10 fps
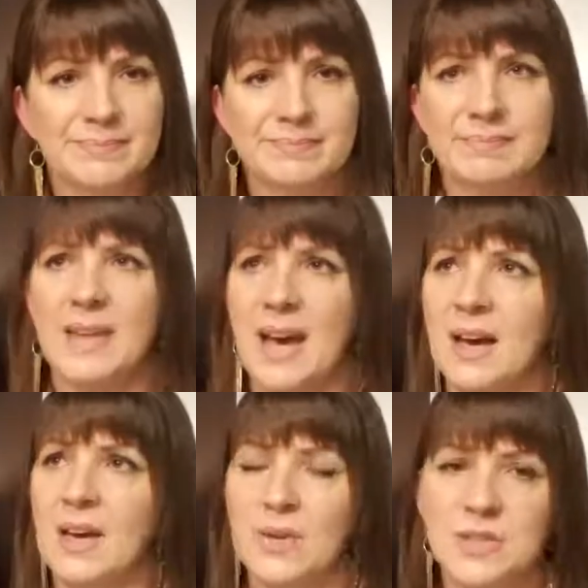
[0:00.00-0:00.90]
hmm, yeah,
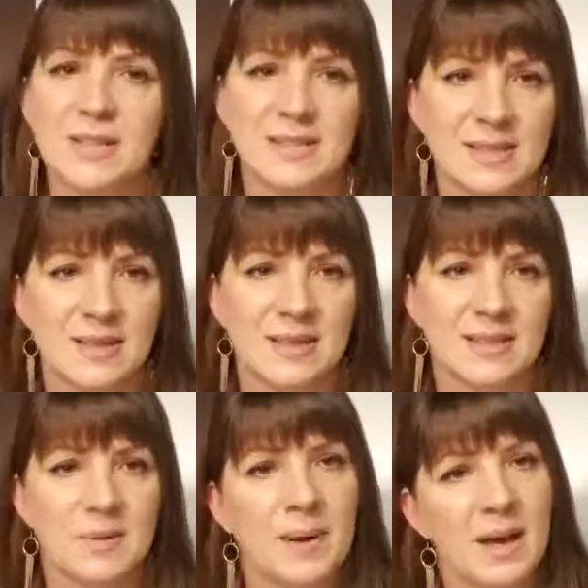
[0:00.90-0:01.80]
coaching
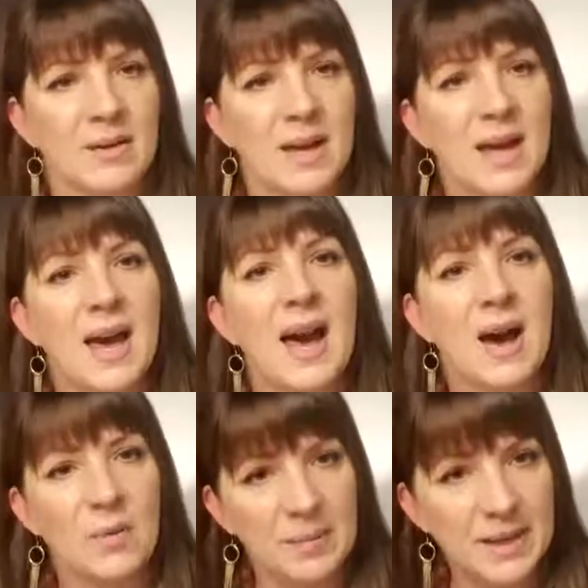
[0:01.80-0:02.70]
series about
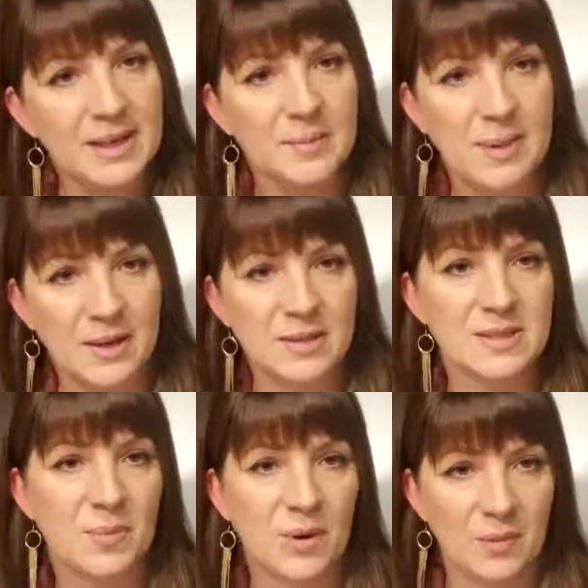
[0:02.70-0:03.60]
how women can better
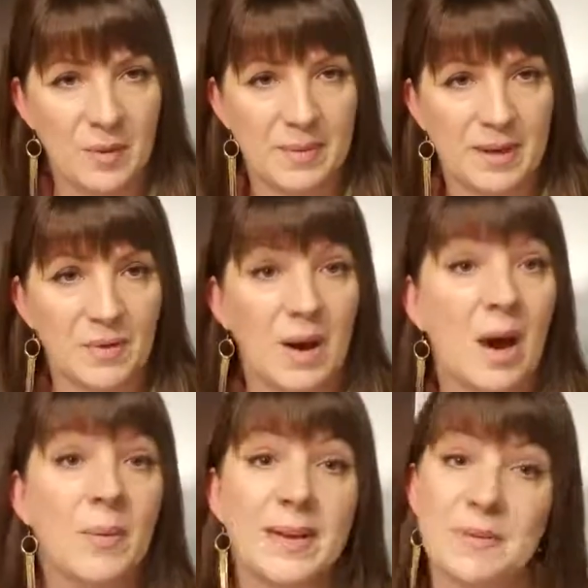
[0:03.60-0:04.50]
support women, or how
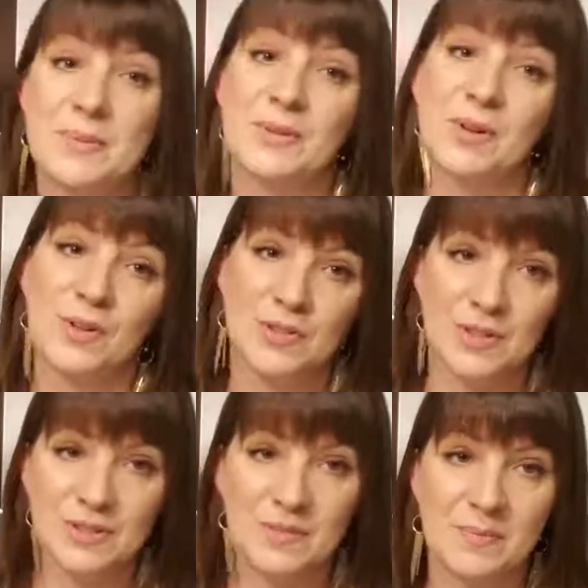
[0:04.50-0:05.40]
we can build
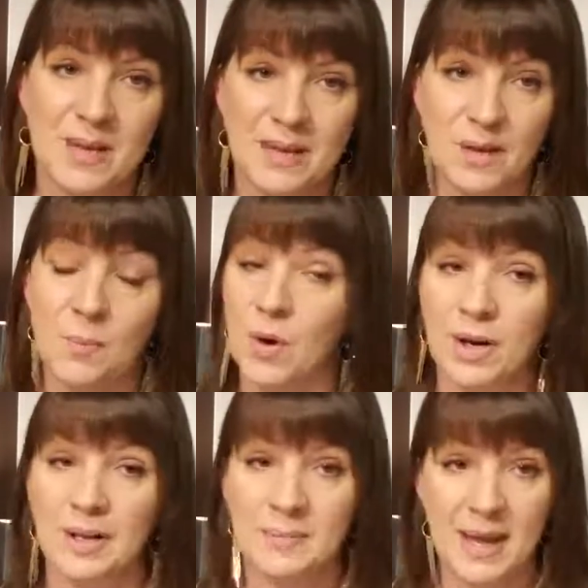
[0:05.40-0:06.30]
cultures of, men, of more
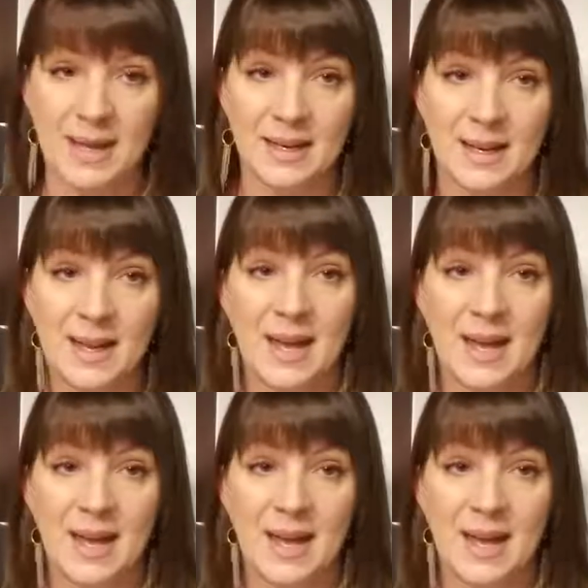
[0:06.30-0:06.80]
good men,